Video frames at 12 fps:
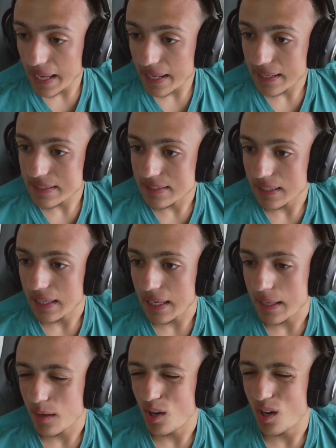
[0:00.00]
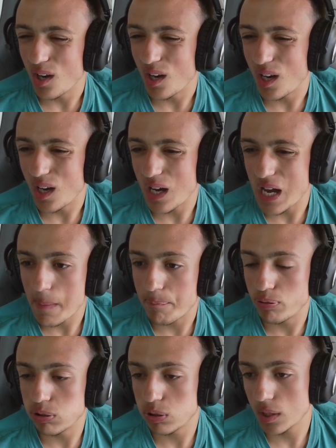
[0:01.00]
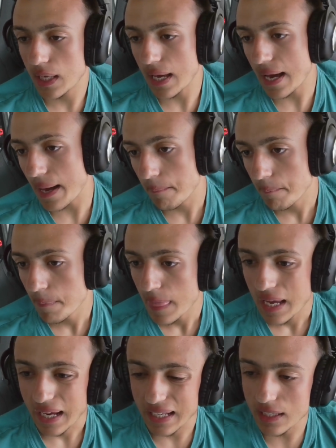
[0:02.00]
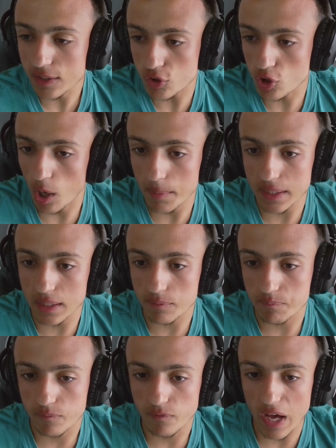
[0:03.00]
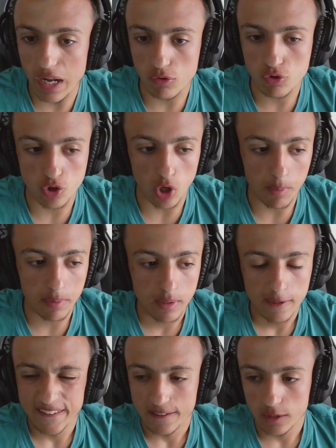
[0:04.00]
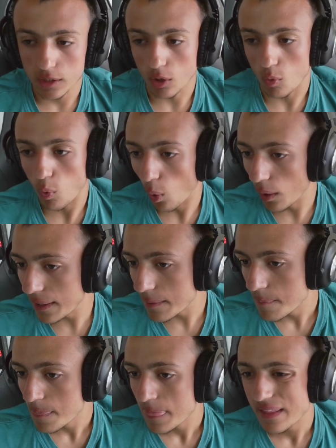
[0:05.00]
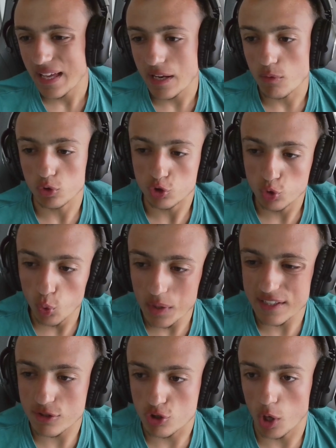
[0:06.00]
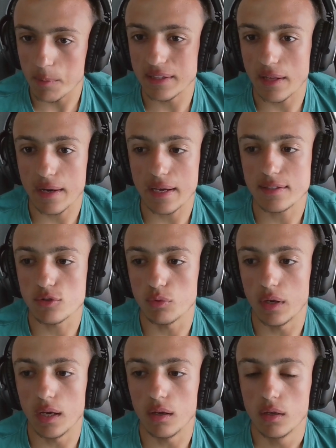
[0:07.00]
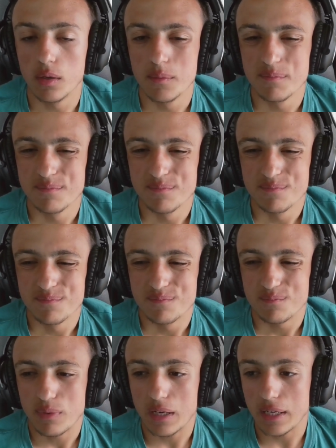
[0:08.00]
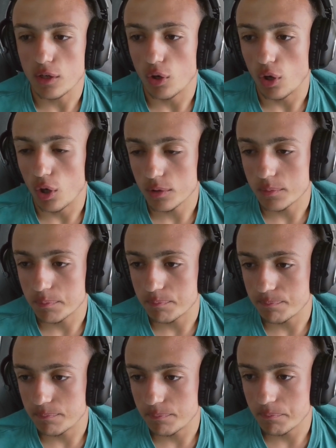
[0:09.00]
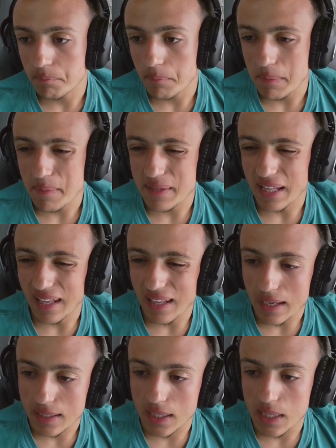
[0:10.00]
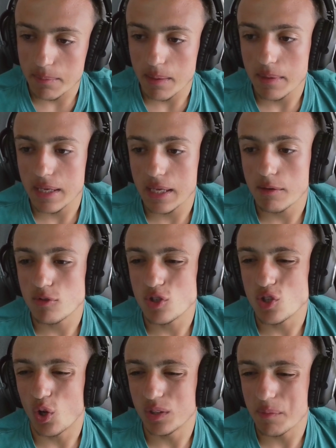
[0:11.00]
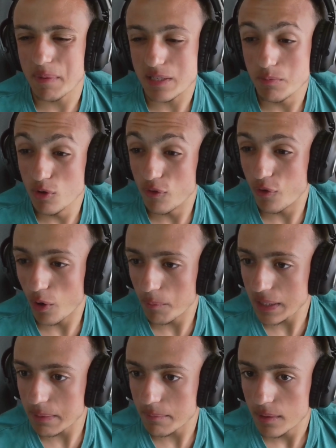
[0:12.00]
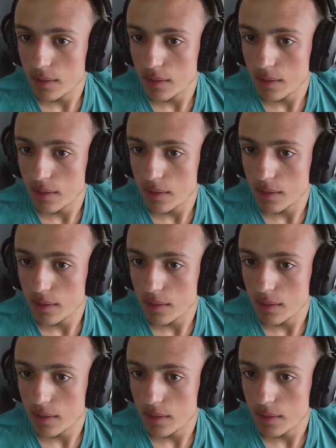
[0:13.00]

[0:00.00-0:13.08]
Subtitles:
Gasly. Yeah, he did his job. He did a very good job in the quali. Then he was doing his job in the race as well. But he got maybe a bit unlucky. Maybe not the best move from him.